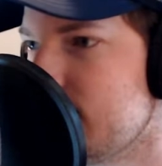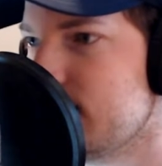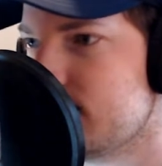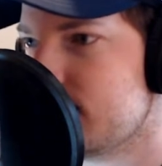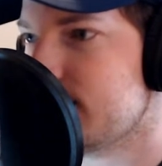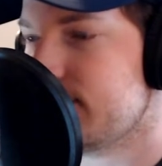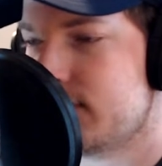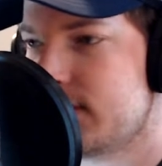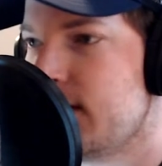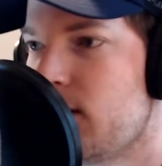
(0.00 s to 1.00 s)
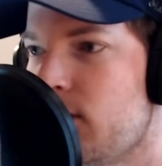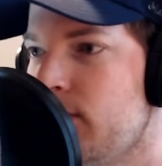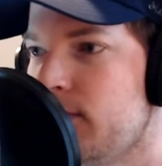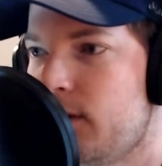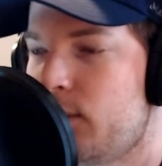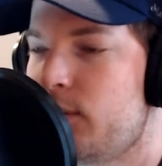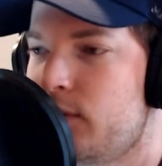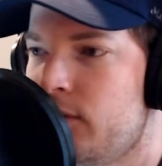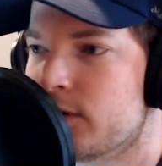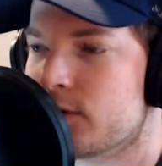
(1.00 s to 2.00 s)
still, when
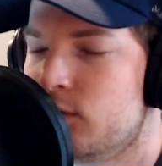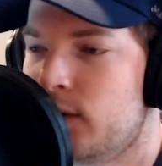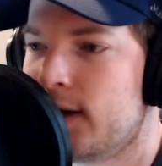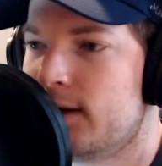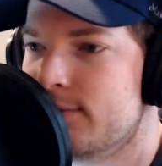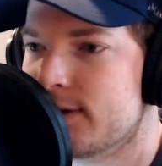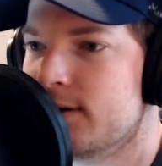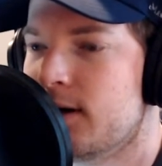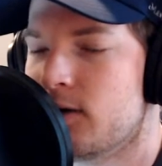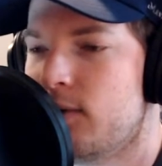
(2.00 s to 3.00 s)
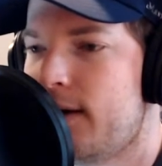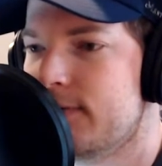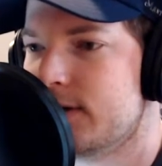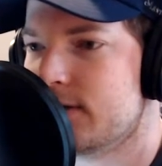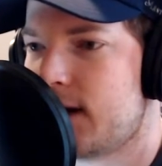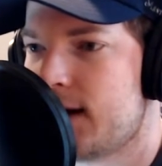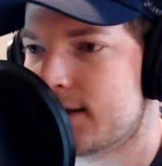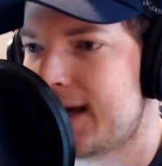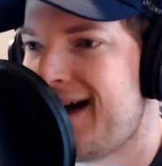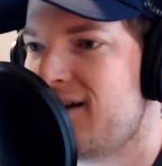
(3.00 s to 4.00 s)
you're at a school like Clemson and you have this kind of
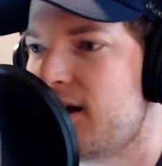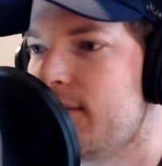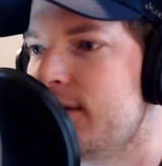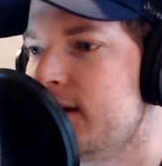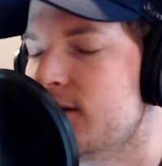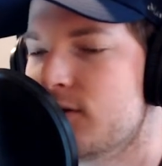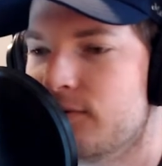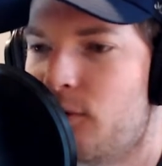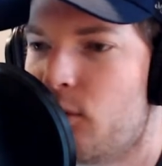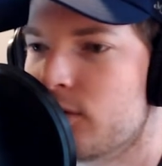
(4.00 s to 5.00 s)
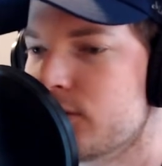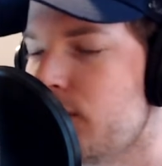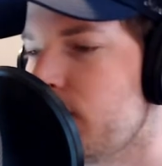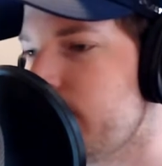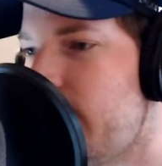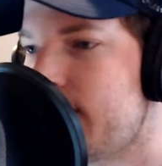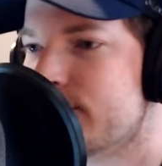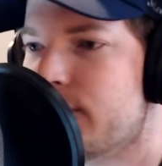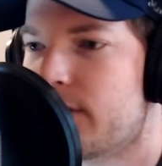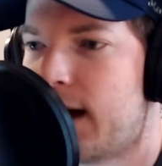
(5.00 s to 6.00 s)
talent coming in, these 4-star,
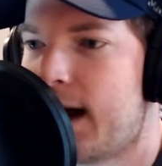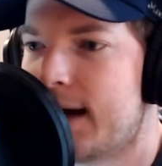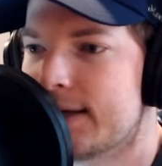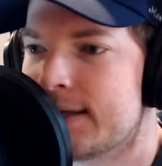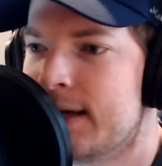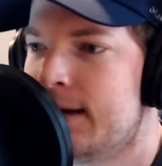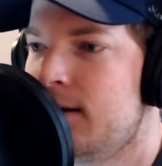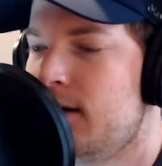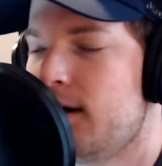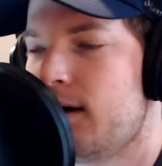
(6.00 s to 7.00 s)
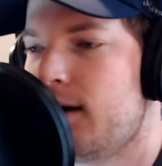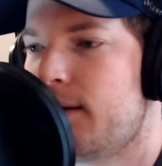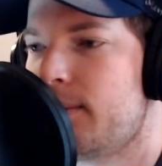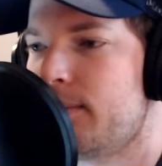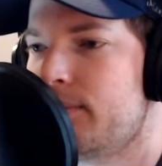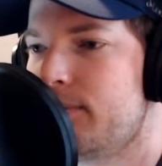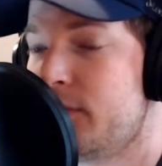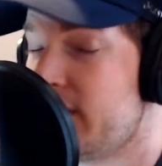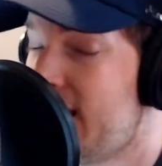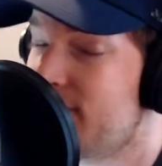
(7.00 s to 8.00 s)
5-star guys, you're going
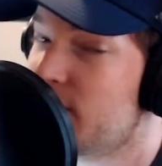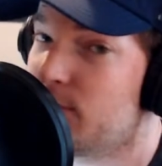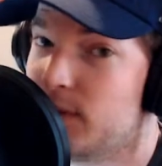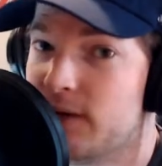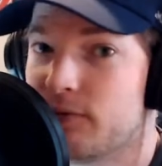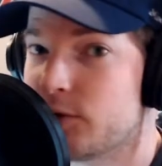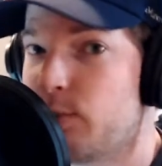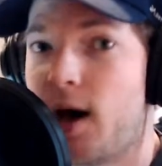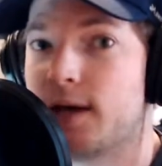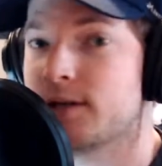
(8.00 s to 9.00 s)
to have to compete for spots.